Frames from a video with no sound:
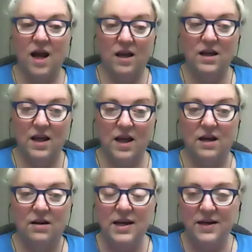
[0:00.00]
what you're getting
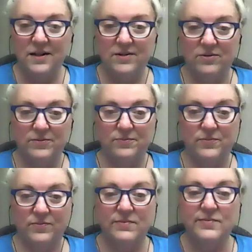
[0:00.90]
yeah. into because it's
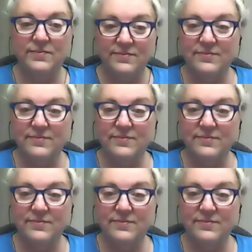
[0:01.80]
heartbreaking to